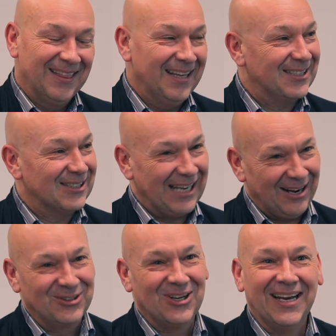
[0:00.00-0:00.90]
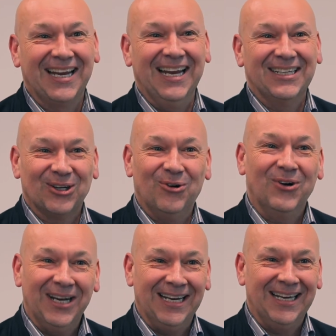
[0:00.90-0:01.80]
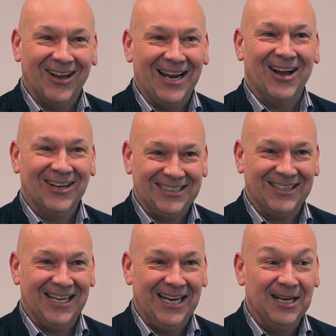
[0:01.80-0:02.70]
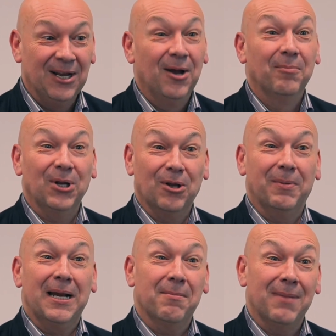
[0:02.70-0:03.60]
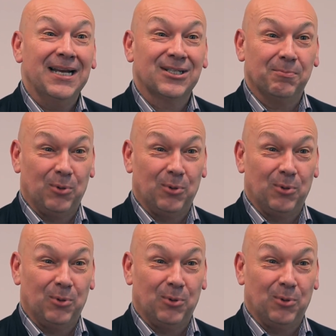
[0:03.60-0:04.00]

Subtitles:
This sounds like it's a really light-hearted thing, but you'll be amazed the